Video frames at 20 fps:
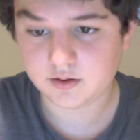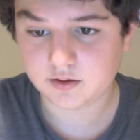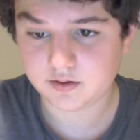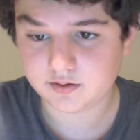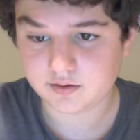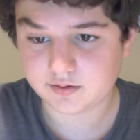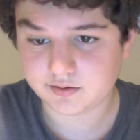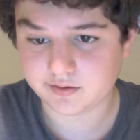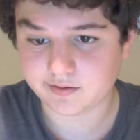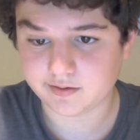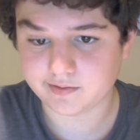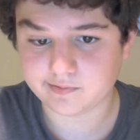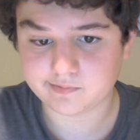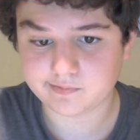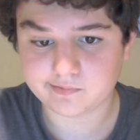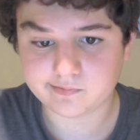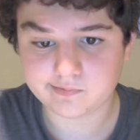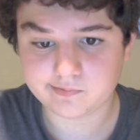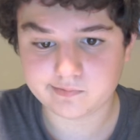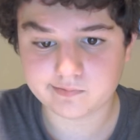Yeah,
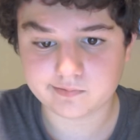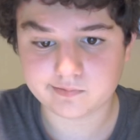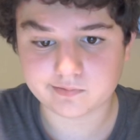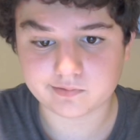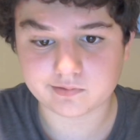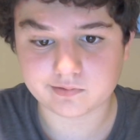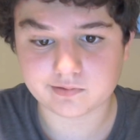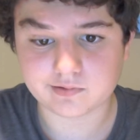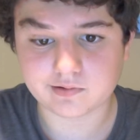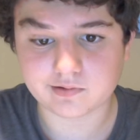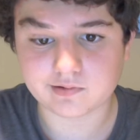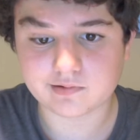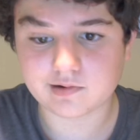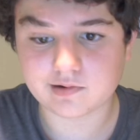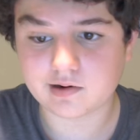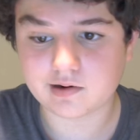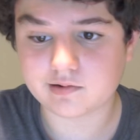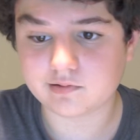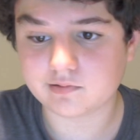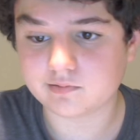we'll see. It's
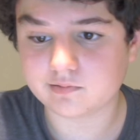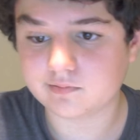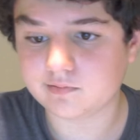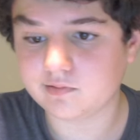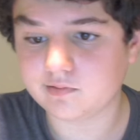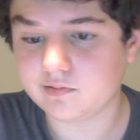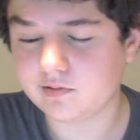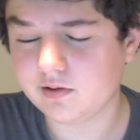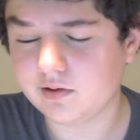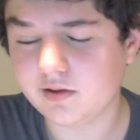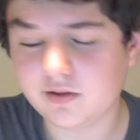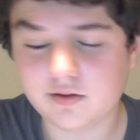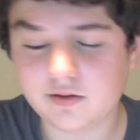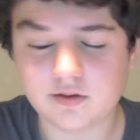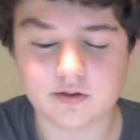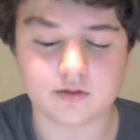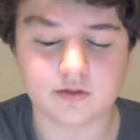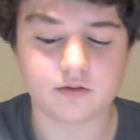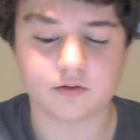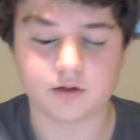not.
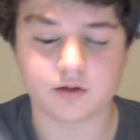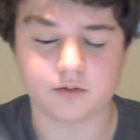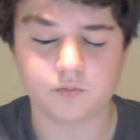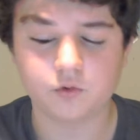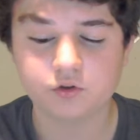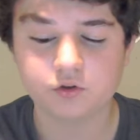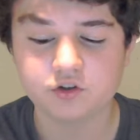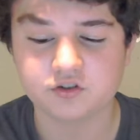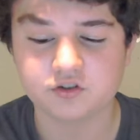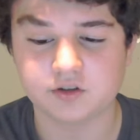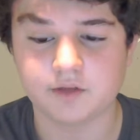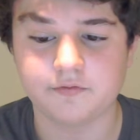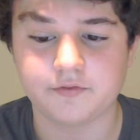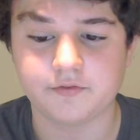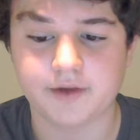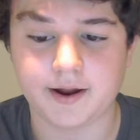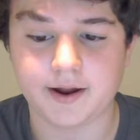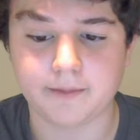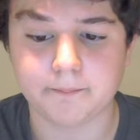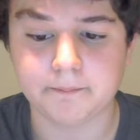Yeah. Okay, we'll just leave
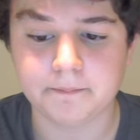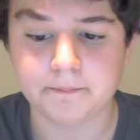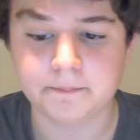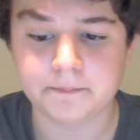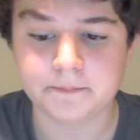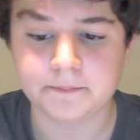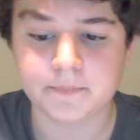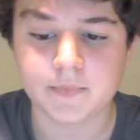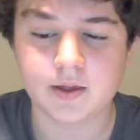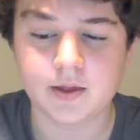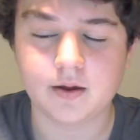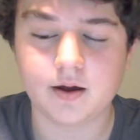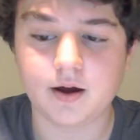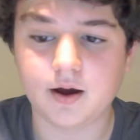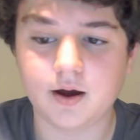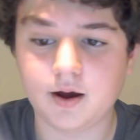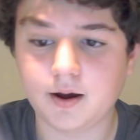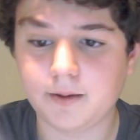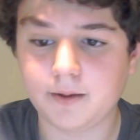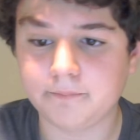for now.
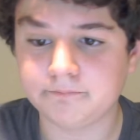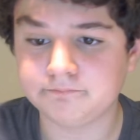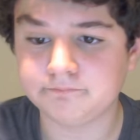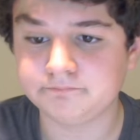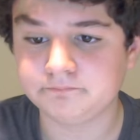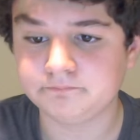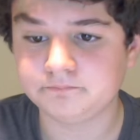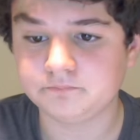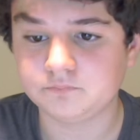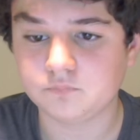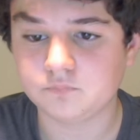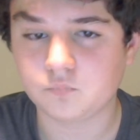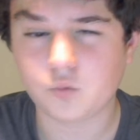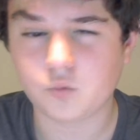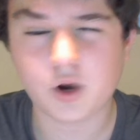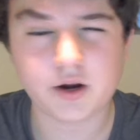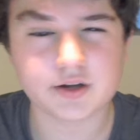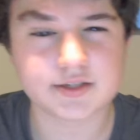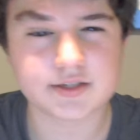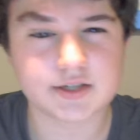
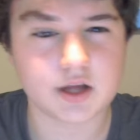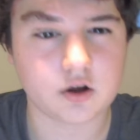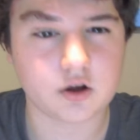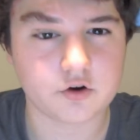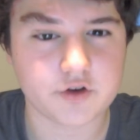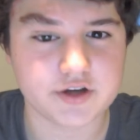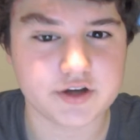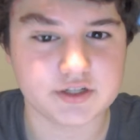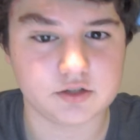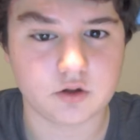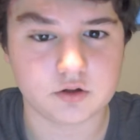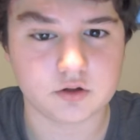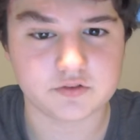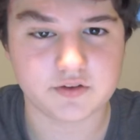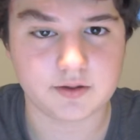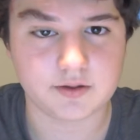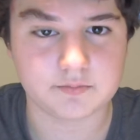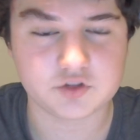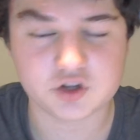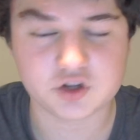We're not gonna stay on crazy long
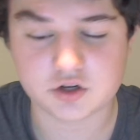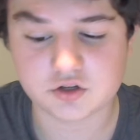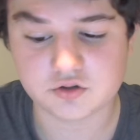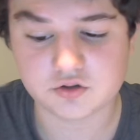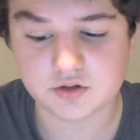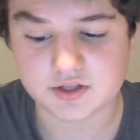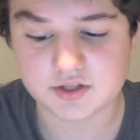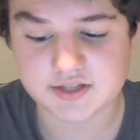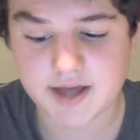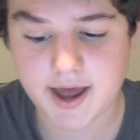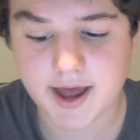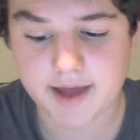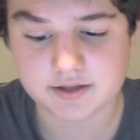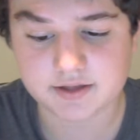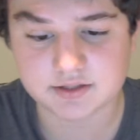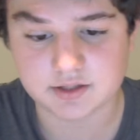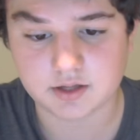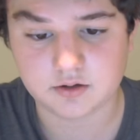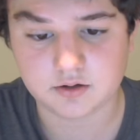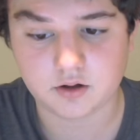today. I'm just gonna do the
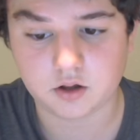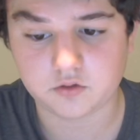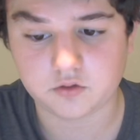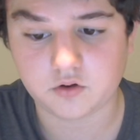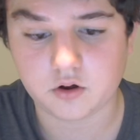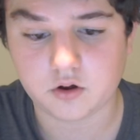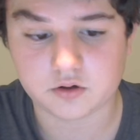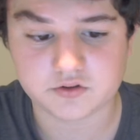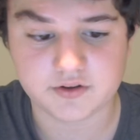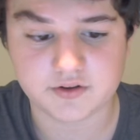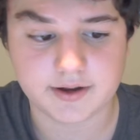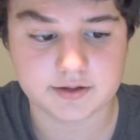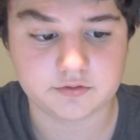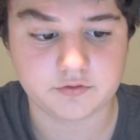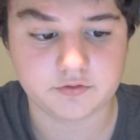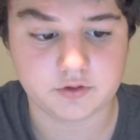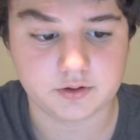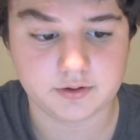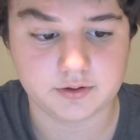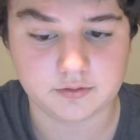tags and then I'll talk to you guys
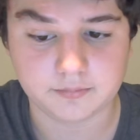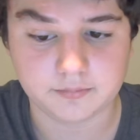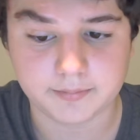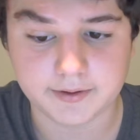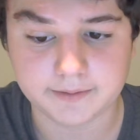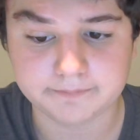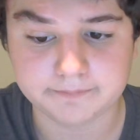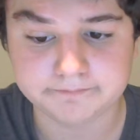for a little bit.